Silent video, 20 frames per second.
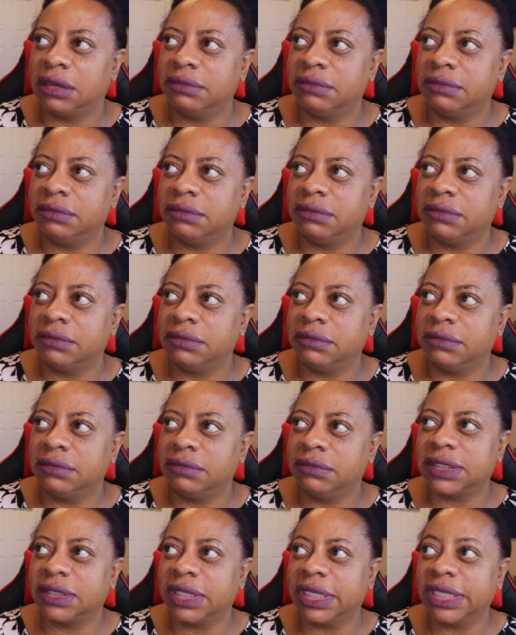So yeah,
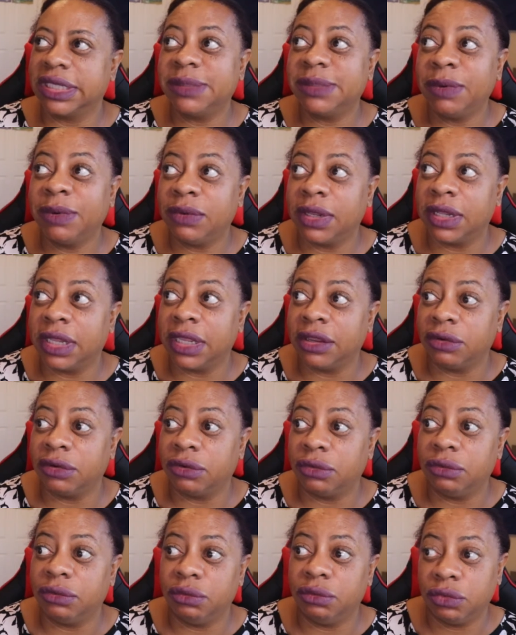so that's been really
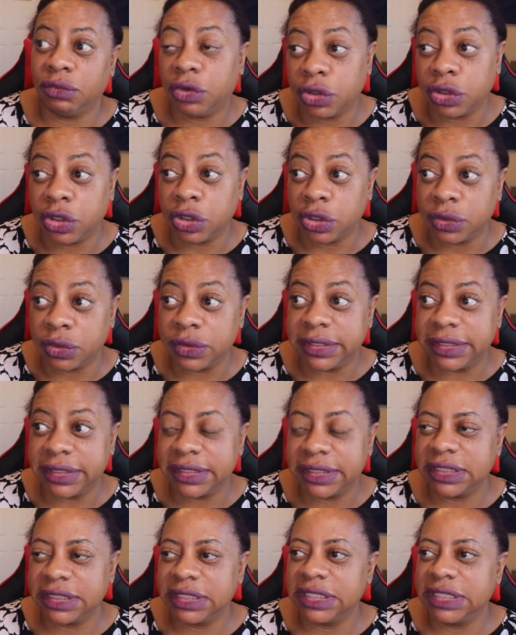good news.